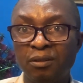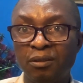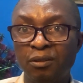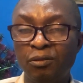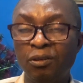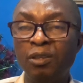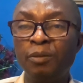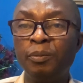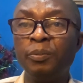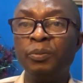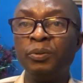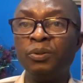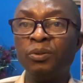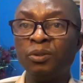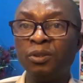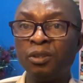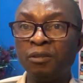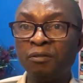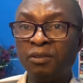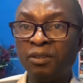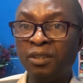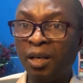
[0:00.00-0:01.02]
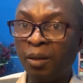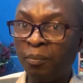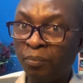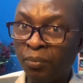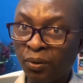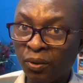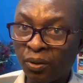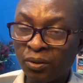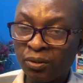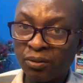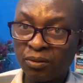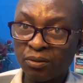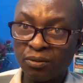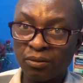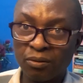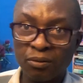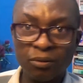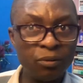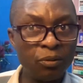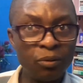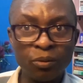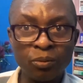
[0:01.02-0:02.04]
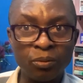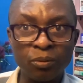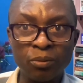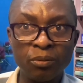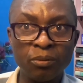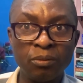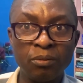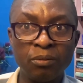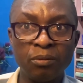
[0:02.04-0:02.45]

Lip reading: You want people to give you their blood? No.